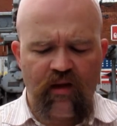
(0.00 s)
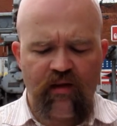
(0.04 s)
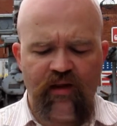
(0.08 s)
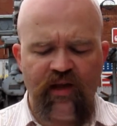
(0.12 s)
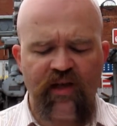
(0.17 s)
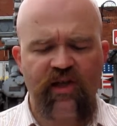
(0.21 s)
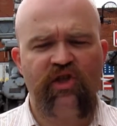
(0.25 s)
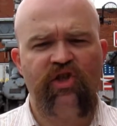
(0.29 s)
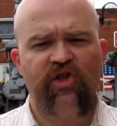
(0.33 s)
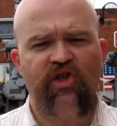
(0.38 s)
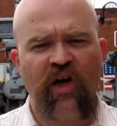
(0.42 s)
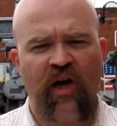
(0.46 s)

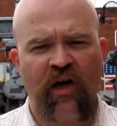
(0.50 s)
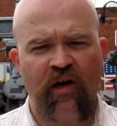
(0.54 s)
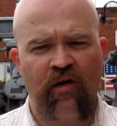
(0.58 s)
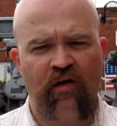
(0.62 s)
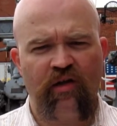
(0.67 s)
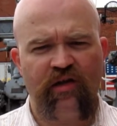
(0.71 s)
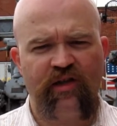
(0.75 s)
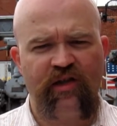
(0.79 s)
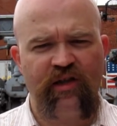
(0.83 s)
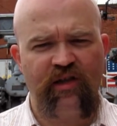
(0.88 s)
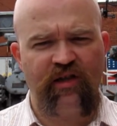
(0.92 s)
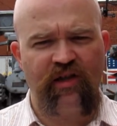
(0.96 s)
This
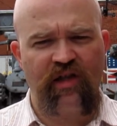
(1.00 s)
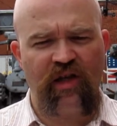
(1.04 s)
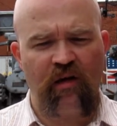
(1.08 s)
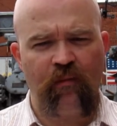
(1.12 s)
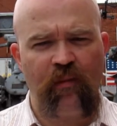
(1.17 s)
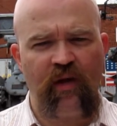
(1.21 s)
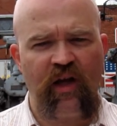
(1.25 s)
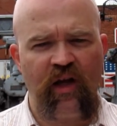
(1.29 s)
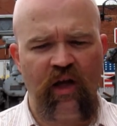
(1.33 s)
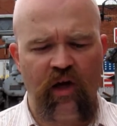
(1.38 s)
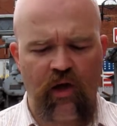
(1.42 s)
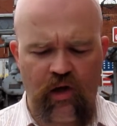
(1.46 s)
tunnel
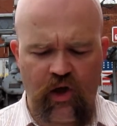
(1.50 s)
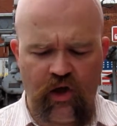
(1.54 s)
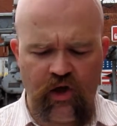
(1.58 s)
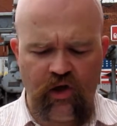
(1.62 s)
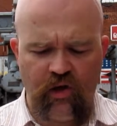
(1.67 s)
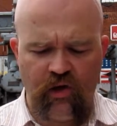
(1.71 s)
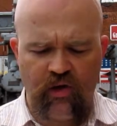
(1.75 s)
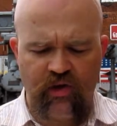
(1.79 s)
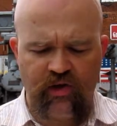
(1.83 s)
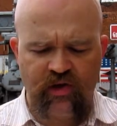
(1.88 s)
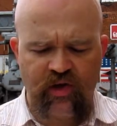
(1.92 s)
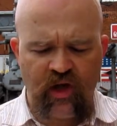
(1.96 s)
system
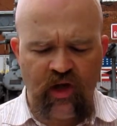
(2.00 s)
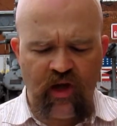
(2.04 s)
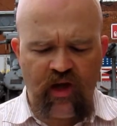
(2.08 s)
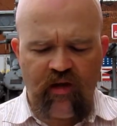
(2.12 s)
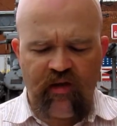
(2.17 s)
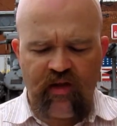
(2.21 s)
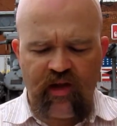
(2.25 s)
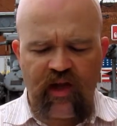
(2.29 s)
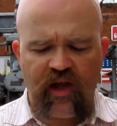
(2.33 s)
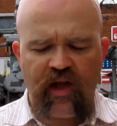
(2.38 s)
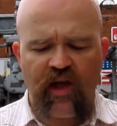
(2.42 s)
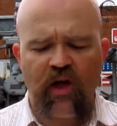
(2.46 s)
includes
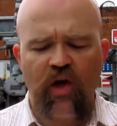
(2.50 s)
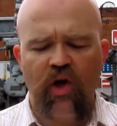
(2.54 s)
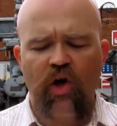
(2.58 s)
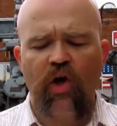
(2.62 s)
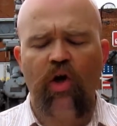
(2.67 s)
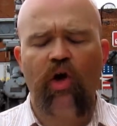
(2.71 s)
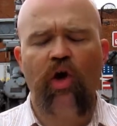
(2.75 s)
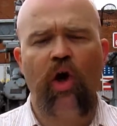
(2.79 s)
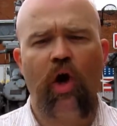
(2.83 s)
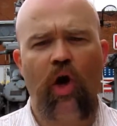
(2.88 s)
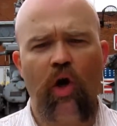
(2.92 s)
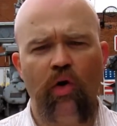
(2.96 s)
the
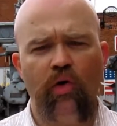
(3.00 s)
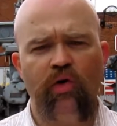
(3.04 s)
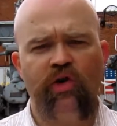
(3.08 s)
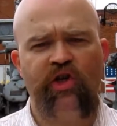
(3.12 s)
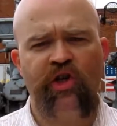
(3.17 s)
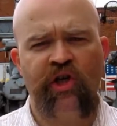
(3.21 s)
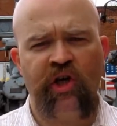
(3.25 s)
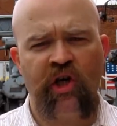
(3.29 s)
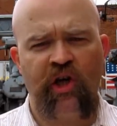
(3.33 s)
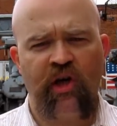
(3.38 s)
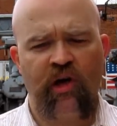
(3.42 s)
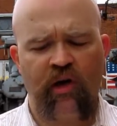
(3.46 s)

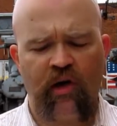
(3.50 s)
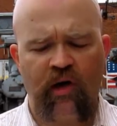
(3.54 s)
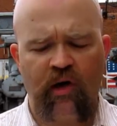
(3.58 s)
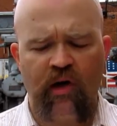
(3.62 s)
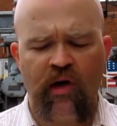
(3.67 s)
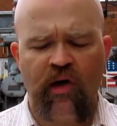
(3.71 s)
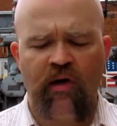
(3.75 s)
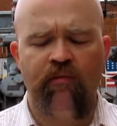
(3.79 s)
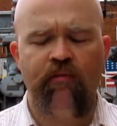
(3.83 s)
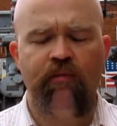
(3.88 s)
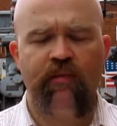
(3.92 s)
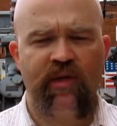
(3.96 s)
Kojir
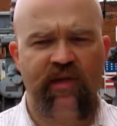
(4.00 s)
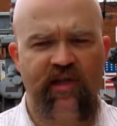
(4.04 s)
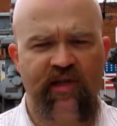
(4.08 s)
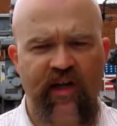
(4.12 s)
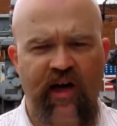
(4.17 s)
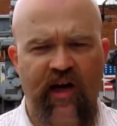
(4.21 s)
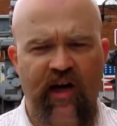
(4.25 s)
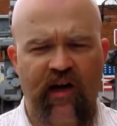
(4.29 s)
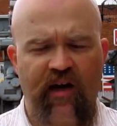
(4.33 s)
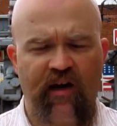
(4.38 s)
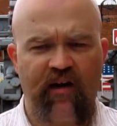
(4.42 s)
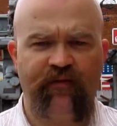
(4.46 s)

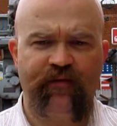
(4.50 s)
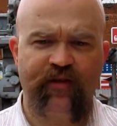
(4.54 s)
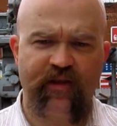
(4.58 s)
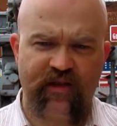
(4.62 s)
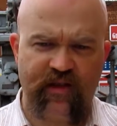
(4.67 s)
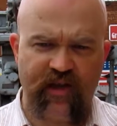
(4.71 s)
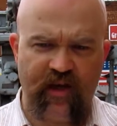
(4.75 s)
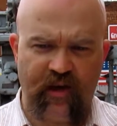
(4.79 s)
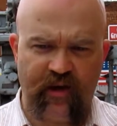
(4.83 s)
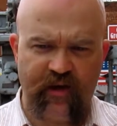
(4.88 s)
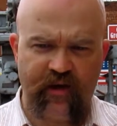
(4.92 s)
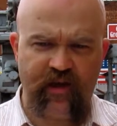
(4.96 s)
Missile
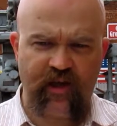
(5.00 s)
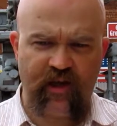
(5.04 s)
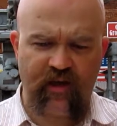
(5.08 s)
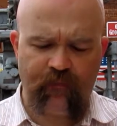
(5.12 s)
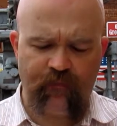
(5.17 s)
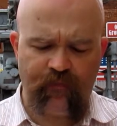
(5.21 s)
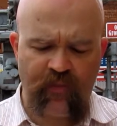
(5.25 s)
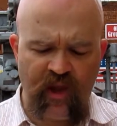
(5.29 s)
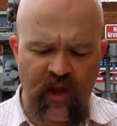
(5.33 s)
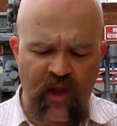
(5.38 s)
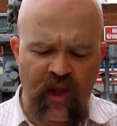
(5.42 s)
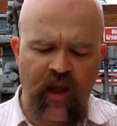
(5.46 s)
Facility
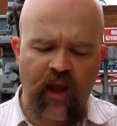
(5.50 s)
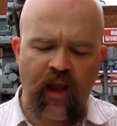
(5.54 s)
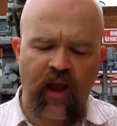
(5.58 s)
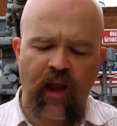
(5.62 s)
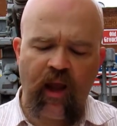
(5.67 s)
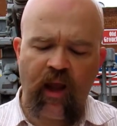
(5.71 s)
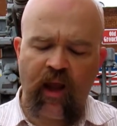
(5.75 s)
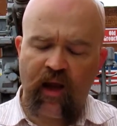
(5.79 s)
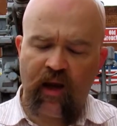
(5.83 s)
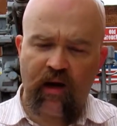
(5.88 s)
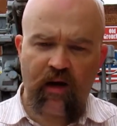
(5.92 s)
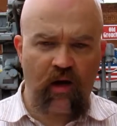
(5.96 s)

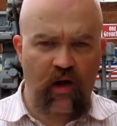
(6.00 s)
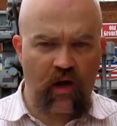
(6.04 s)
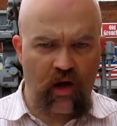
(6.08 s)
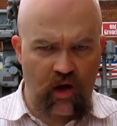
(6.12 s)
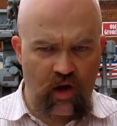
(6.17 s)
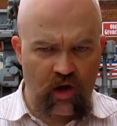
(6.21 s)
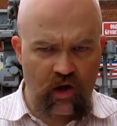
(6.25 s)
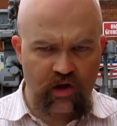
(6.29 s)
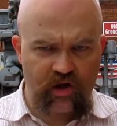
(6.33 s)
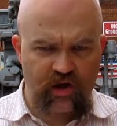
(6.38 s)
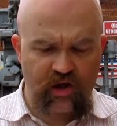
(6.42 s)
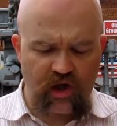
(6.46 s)
and
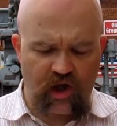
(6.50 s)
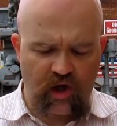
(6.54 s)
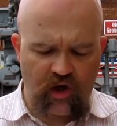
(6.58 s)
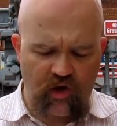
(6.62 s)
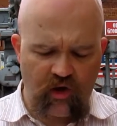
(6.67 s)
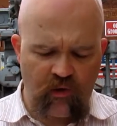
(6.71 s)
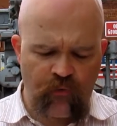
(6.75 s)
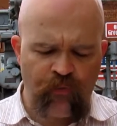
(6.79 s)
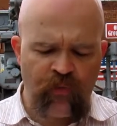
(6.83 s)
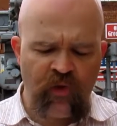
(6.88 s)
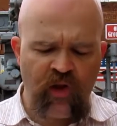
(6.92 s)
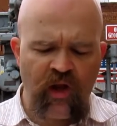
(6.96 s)
also